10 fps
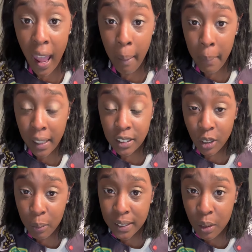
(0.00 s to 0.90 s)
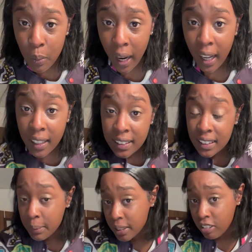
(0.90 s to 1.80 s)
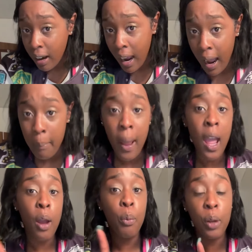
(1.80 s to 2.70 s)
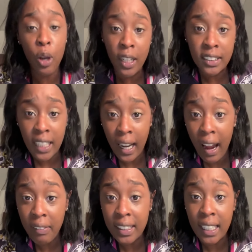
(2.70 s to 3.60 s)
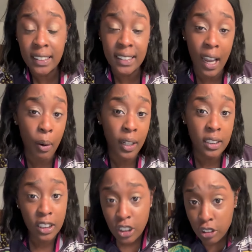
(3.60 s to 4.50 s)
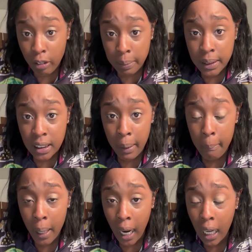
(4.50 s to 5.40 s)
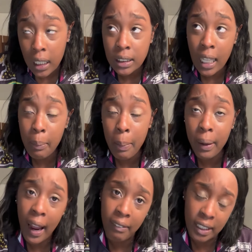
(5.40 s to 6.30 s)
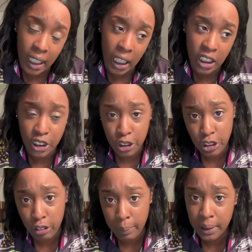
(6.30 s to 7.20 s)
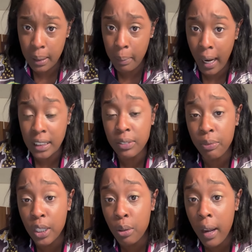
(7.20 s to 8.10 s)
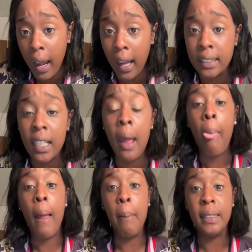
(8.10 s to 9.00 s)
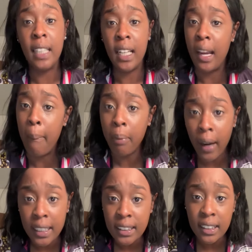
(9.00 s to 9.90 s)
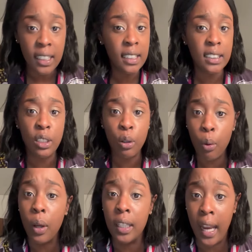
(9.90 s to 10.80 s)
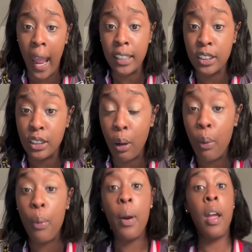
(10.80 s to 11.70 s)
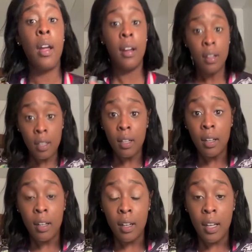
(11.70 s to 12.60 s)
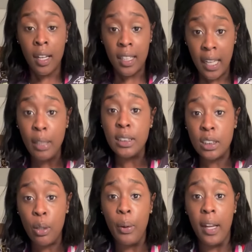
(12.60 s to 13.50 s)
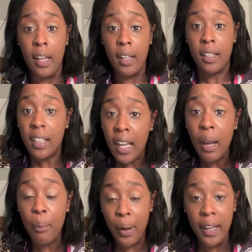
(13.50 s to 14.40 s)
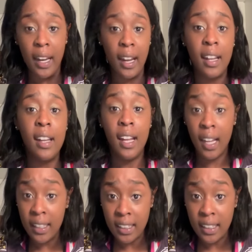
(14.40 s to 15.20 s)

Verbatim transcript: and make sure we do what subscribe we're going to check everything down in the description box. I'm going to put everything in the description box for you guys. I'm going to tell you the prices and all of that. So get to it. Get with it. Hit